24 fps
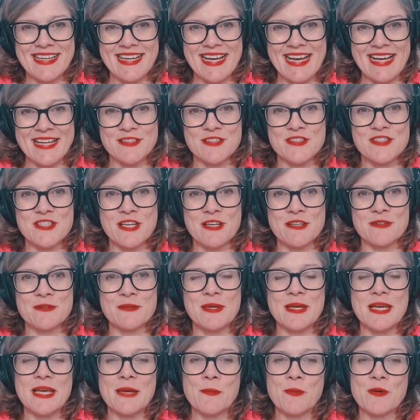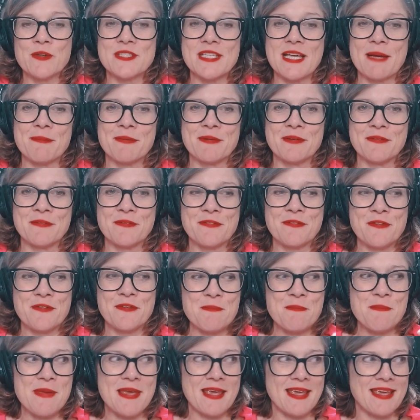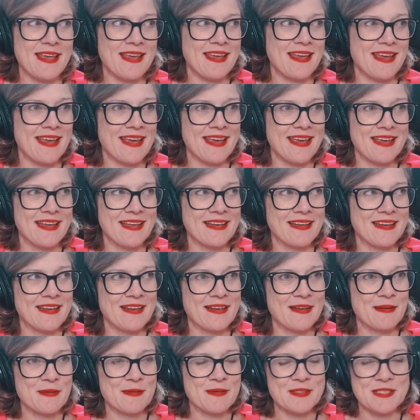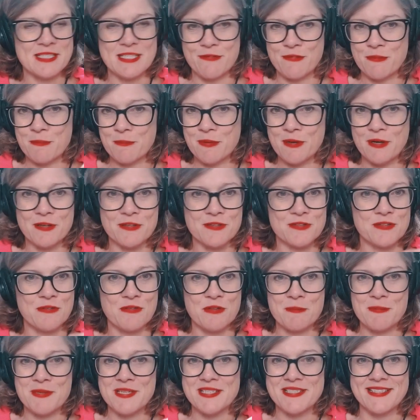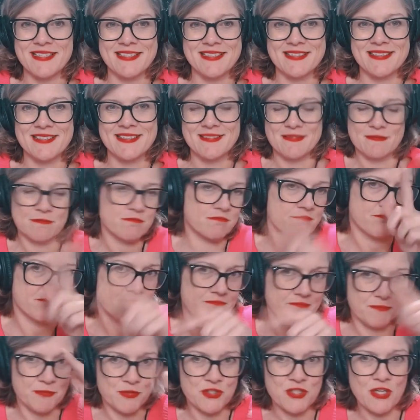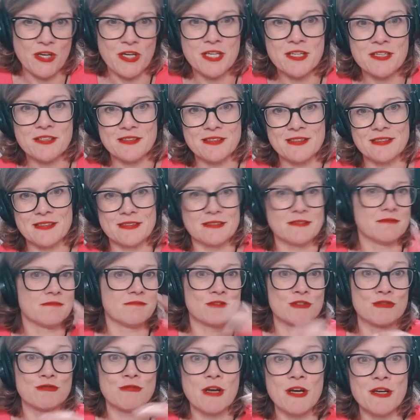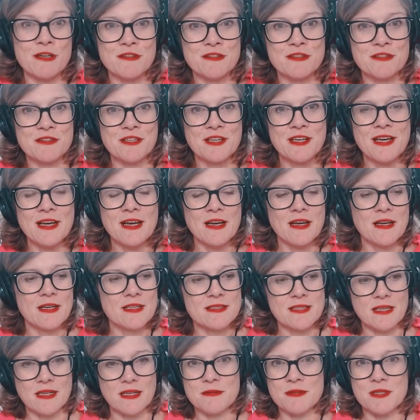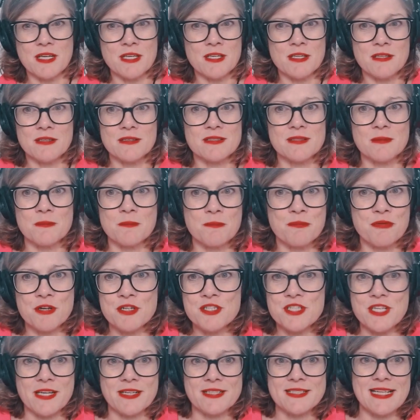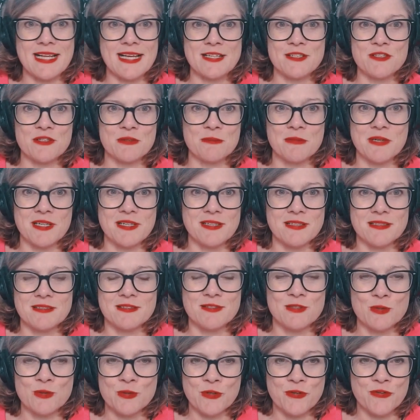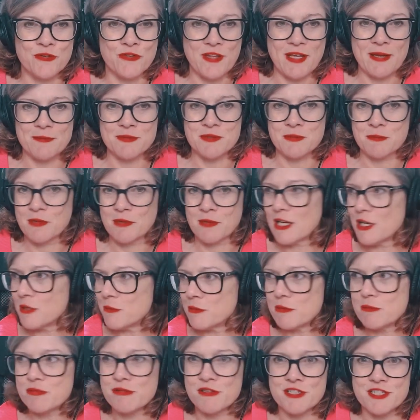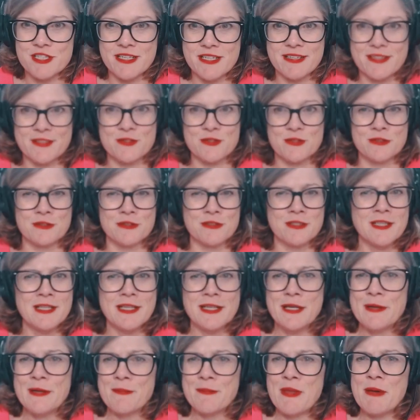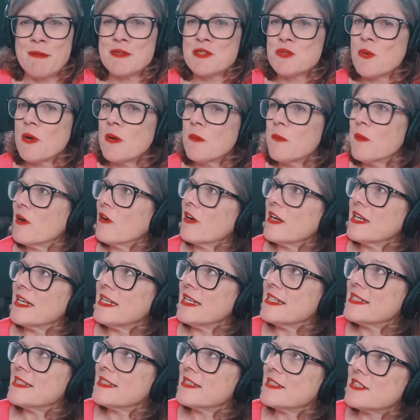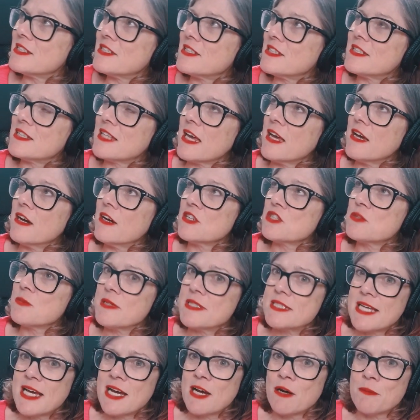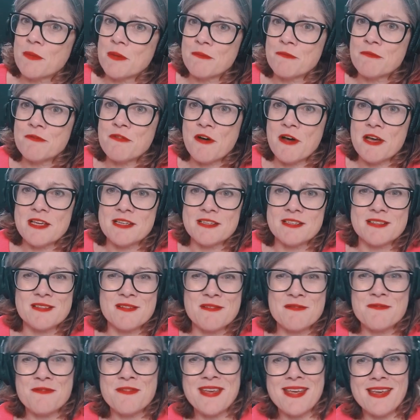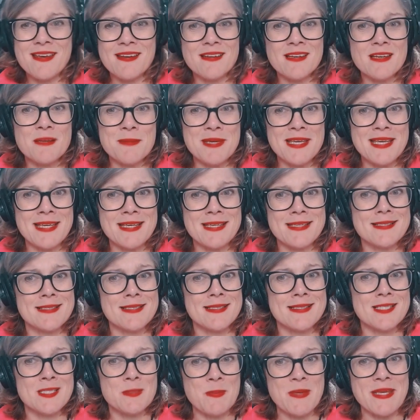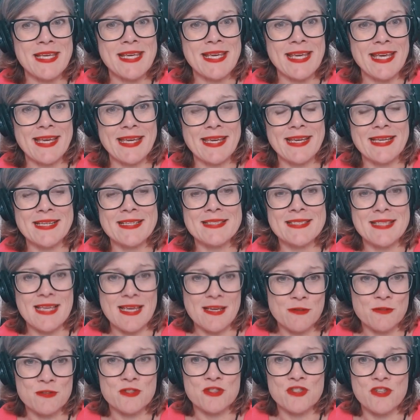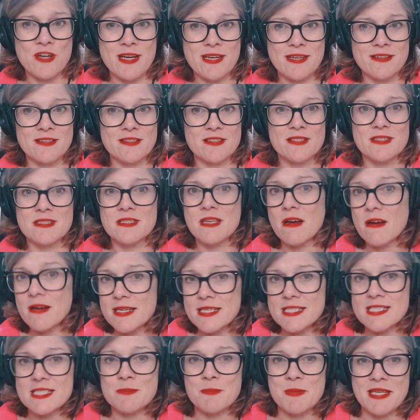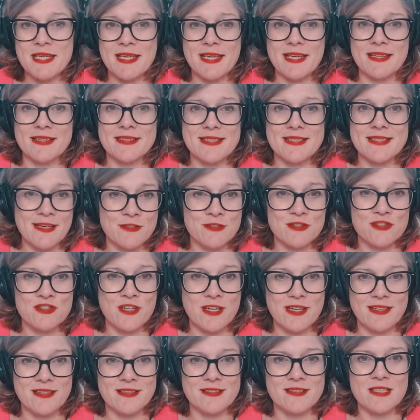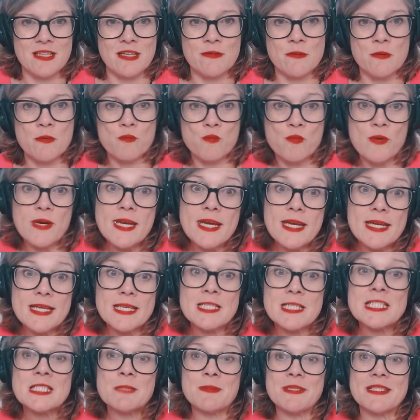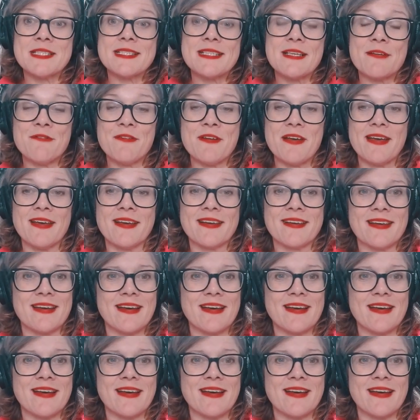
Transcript: And mm. so, hmm. what's happened for me in different parts of the business cycle and growth, sometimes like some projects land on my doorstep, some global projects, or there was one where I needed they asked me to help them find Vietnamese speaking sales trainers, Thai speaking sales trainers, you know, really specific.